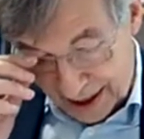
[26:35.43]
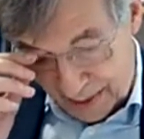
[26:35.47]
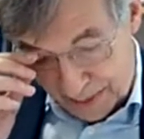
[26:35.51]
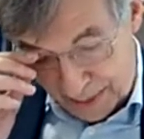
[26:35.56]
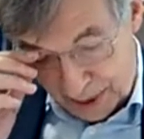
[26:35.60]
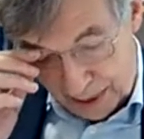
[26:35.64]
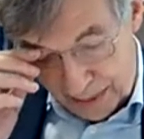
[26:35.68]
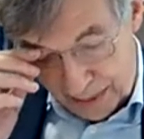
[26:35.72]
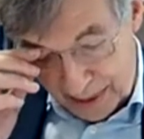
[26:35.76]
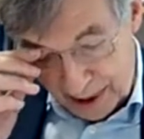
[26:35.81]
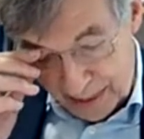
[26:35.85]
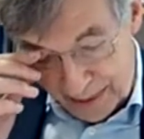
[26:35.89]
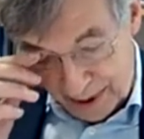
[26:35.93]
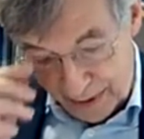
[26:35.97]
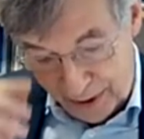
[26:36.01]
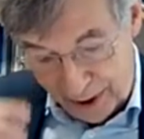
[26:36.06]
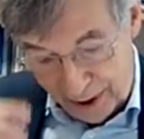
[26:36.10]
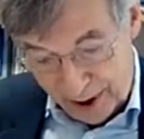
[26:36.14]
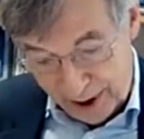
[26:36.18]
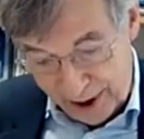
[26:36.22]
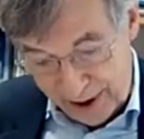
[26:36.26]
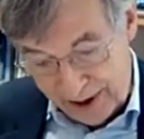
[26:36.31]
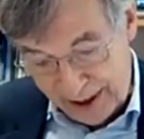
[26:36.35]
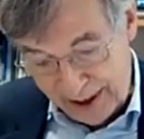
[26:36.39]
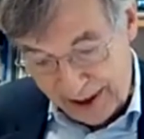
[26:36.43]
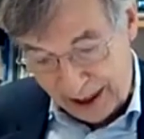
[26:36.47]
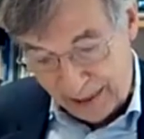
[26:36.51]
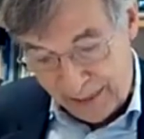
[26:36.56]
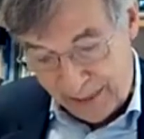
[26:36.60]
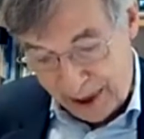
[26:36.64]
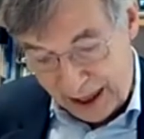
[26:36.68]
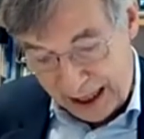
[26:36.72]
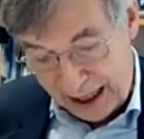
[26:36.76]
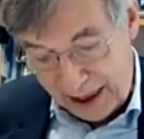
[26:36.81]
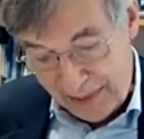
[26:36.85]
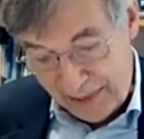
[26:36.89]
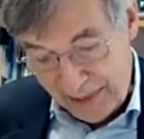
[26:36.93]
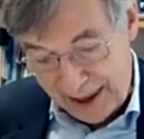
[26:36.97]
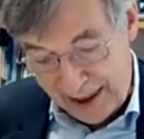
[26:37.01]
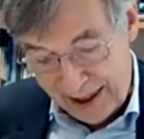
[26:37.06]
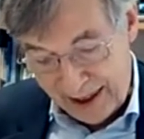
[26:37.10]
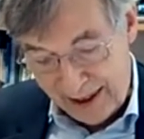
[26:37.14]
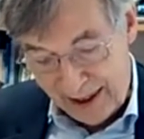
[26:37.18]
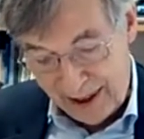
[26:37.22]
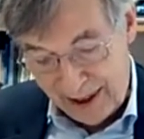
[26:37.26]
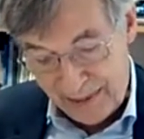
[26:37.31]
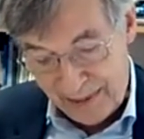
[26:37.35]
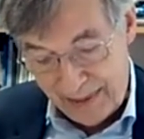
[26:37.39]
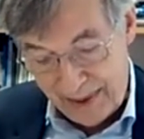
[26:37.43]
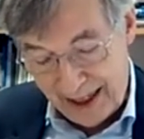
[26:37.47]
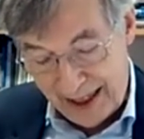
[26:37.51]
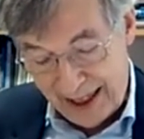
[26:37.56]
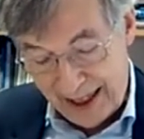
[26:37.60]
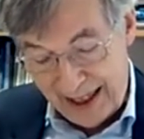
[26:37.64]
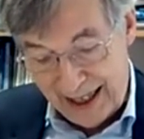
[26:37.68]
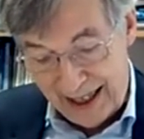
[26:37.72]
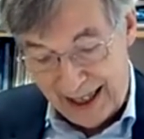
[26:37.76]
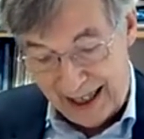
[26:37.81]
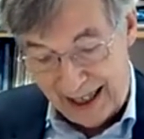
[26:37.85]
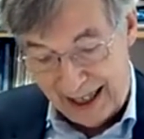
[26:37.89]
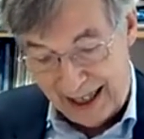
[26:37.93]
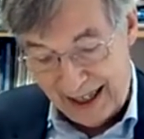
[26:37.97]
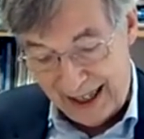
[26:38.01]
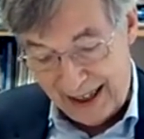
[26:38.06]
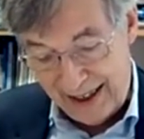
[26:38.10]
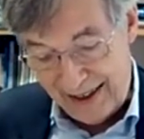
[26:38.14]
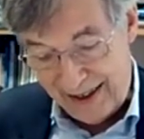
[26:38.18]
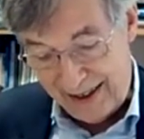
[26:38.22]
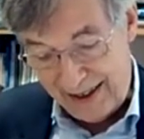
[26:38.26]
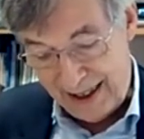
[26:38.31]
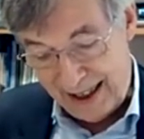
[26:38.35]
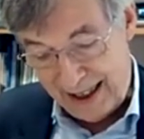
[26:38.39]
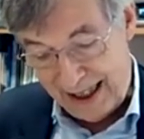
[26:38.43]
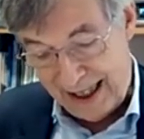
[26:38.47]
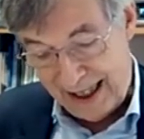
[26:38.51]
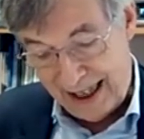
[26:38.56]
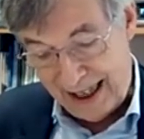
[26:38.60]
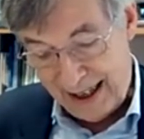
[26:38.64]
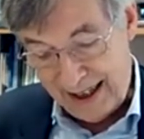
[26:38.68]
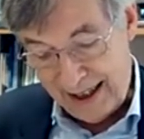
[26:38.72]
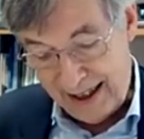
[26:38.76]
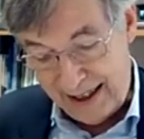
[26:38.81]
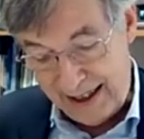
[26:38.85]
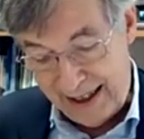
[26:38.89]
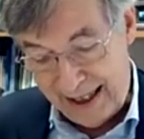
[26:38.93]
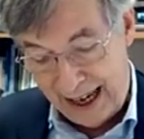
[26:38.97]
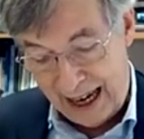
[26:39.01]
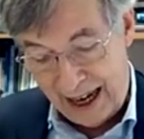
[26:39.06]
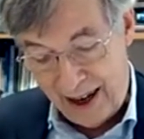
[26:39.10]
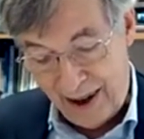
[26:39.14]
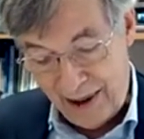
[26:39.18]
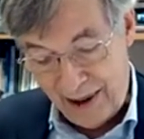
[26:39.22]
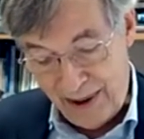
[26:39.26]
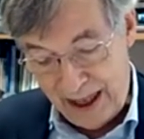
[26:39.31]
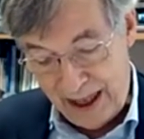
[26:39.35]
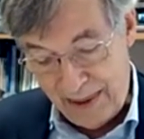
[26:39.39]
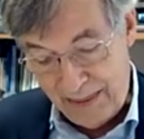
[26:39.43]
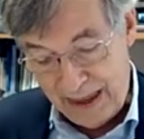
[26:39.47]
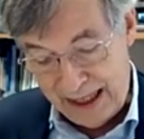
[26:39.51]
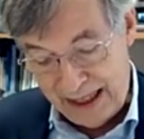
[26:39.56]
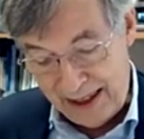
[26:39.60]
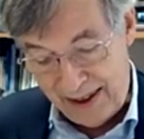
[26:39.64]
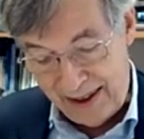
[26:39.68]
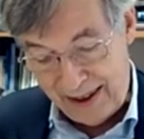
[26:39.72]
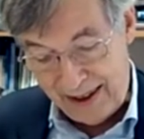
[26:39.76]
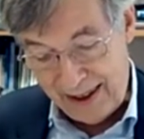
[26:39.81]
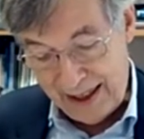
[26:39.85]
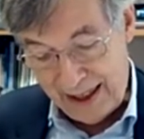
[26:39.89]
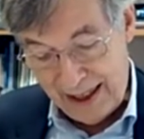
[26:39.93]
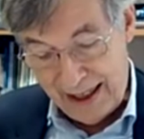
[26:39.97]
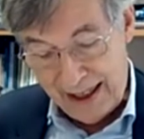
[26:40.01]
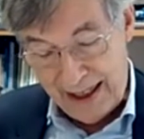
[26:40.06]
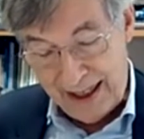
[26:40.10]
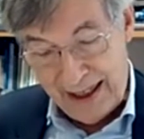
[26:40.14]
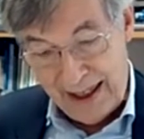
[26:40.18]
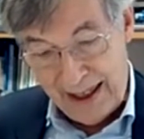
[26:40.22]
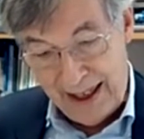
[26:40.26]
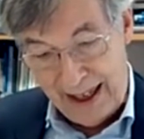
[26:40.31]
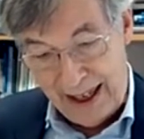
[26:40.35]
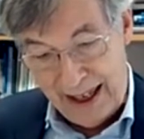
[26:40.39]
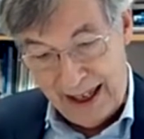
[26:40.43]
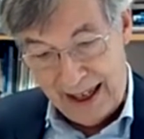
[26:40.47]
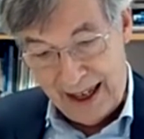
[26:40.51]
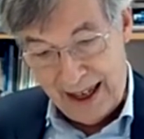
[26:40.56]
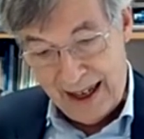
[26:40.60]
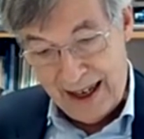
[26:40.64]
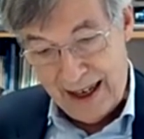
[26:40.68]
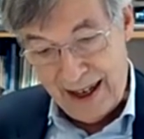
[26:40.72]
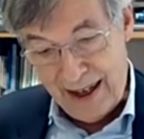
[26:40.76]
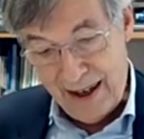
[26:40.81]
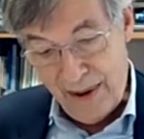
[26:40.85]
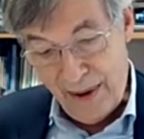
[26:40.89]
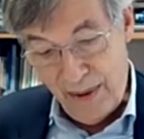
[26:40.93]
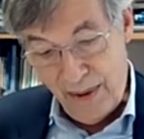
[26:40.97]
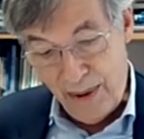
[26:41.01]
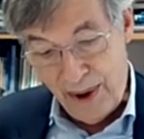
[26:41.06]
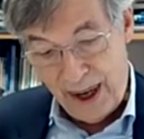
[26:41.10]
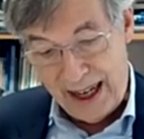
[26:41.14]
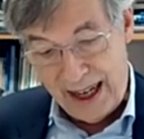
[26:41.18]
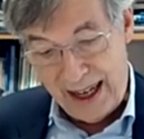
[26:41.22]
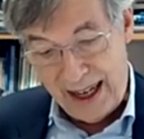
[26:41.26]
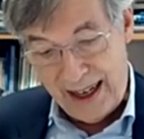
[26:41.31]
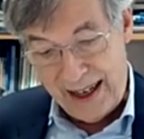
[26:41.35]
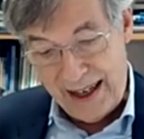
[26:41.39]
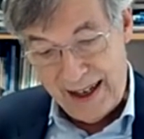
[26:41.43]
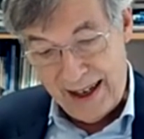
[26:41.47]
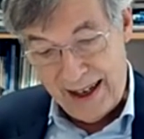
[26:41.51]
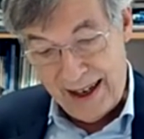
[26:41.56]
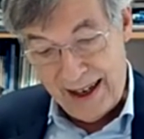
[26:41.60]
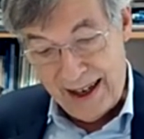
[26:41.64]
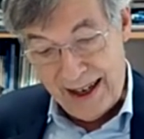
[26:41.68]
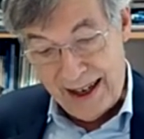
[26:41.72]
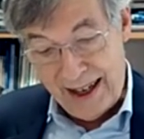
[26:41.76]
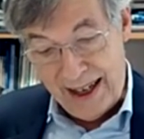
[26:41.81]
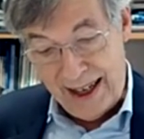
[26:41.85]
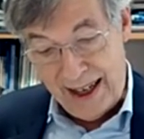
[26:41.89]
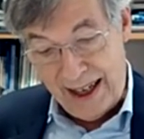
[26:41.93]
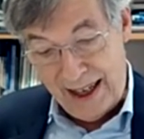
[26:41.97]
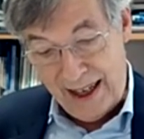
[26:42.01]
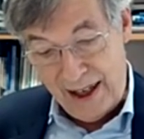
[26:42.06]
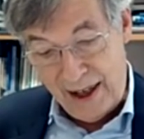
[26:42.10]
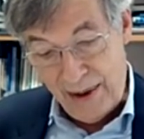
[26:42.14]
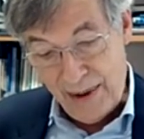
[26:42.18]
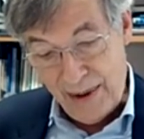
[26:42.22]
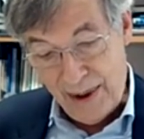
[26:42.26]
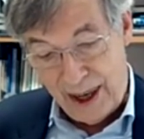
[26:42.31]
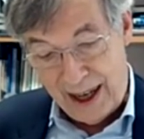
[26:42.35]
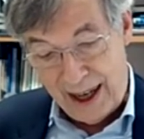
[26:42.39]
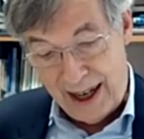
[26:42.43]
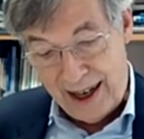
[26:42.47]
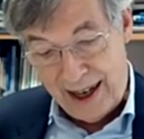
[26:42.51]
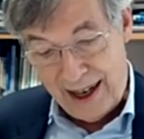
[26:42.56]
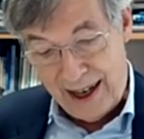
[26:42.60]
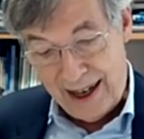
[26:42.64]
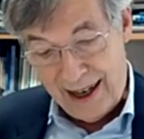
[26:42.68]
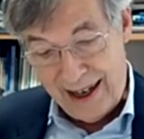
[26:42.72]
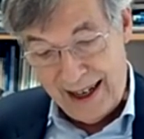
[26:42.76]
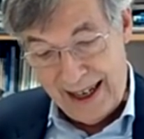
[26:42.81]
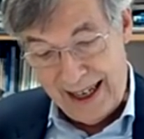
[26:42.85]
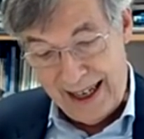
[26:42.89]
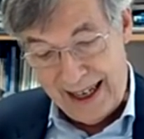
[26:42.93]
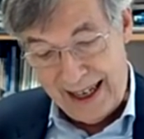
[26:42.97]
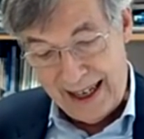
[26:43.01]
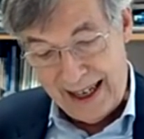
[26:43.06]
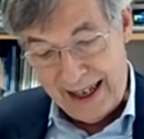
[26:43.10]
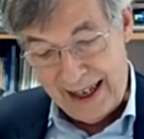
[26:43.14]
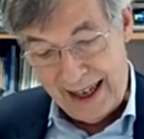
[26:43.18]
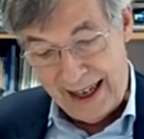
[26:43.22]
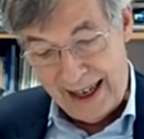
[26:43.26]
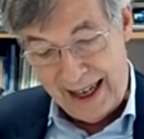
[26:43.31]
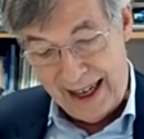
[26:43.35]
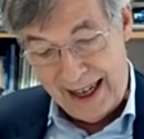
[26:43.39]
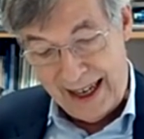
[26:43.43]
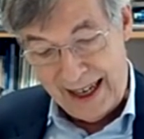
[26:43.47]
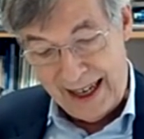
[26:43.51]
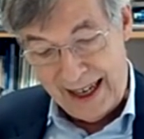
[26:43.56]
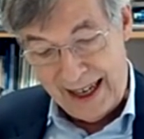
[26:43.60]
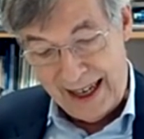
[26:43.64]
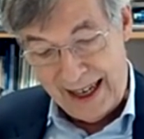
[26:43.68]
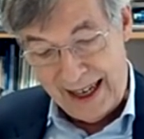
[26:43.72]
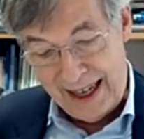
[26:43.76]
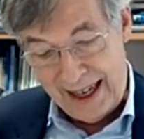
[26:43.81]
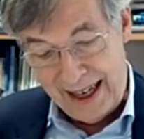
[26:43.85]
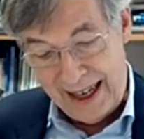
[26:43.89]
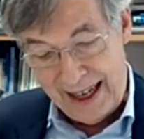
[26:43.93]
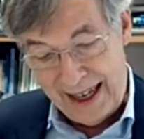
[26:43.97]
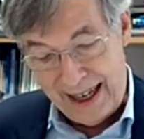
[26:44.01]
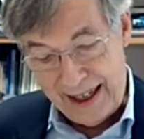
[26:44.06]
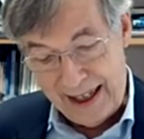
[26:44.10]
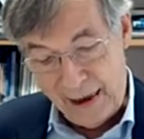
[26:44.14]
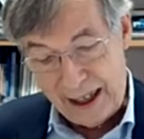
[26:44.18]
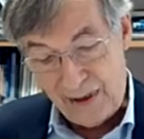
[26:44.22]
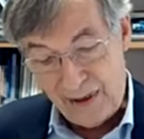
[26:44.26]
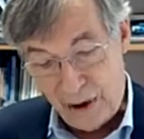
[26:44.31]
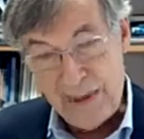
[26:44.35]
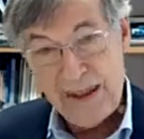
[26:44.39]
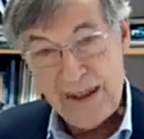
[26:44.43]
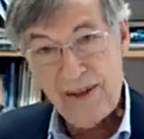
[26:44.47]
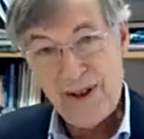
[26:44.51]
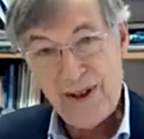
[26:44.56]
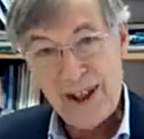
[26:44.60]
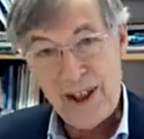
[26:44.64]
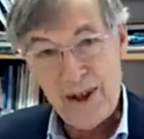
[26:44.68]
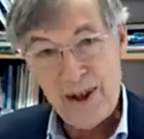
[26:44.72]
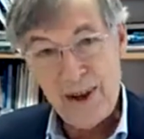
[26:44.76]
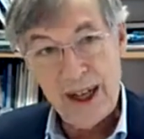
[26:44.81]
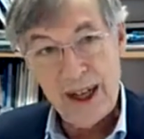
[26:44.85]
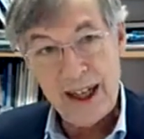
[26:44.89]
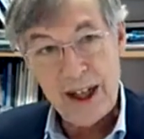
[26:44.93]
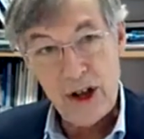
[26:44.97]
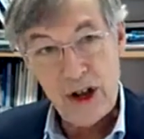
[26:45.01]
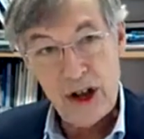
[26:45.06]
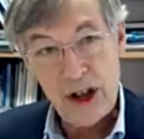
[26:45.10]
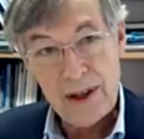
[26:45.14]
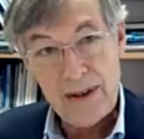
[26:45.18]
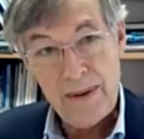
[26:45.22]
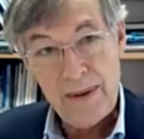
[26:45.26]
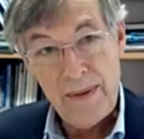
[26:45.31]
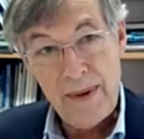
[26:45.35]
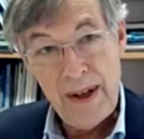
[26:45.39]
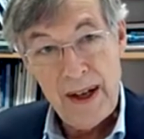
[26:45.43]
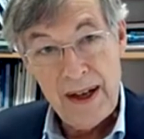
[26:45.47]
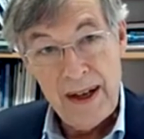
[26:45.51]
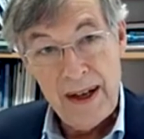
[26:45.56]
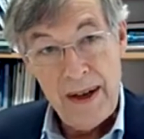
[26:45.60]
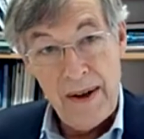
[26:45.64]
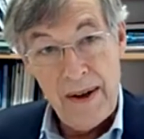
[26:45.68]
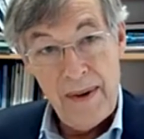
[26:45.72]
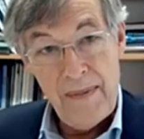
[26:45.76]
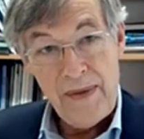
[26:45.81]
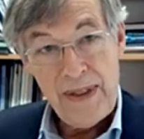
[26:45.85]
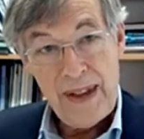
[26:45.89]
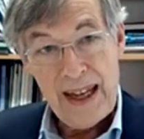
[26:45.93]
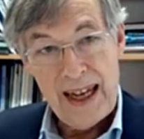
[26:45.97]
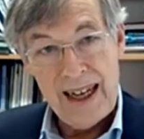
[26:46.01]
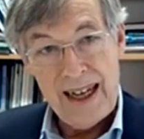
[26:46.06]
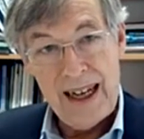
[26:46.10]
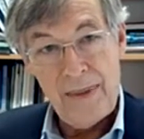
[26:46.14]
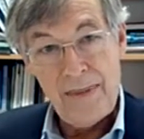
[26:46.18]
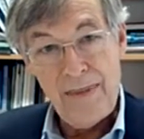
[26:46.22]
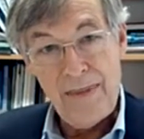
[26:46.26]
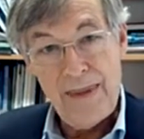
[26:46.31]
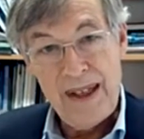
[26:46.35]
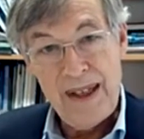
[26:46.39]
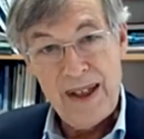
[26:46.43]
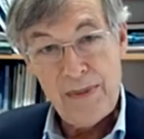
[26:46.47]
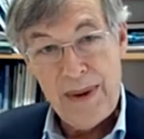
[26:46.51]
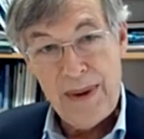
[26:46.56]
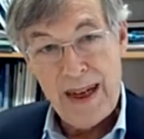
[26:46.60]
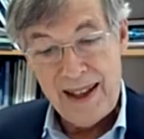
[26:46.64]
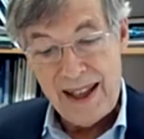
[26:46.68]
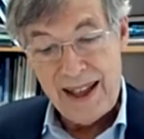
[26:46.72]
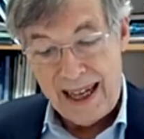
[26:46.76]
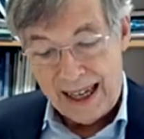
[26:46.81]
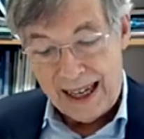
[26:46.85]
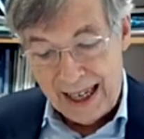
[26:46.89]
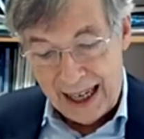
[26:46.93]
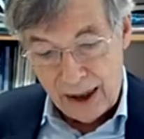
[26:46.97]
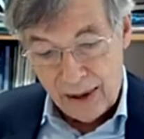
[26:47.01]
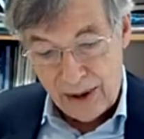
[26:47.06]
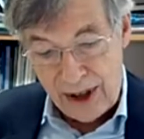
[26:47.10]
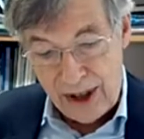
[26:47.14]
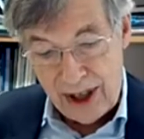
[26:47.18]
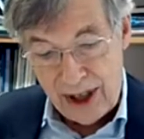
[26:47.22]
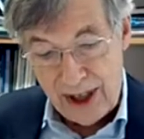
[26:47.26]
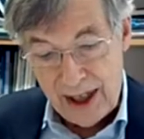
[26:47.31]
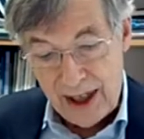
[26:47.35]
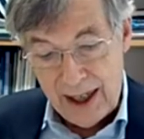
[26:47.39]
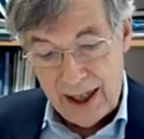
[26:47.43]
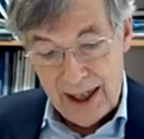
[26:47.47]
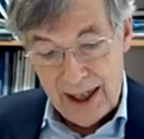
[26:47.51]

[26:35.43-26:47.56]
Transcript: The problem, of course, is that pragmatism has narrow limits when you are in a transformative situation. And let me spell that out.